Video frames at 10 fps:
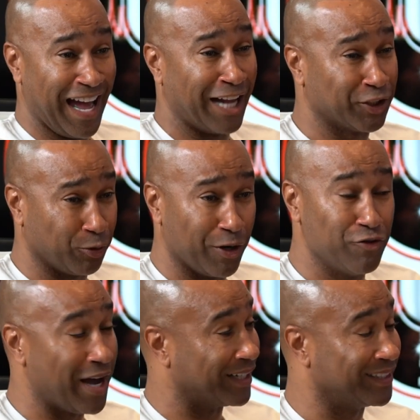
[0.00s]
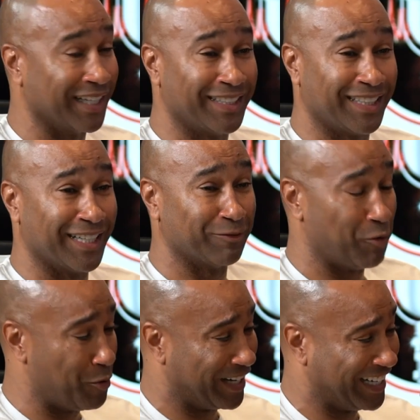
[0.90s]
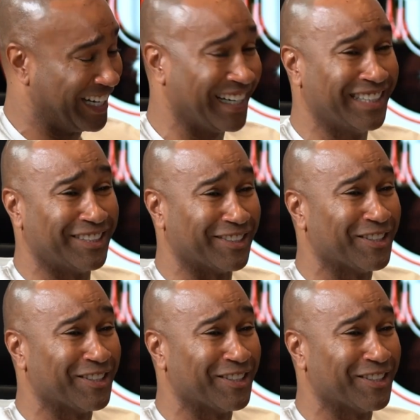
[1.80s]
in. I swear you got a sixth sense. We were literally just.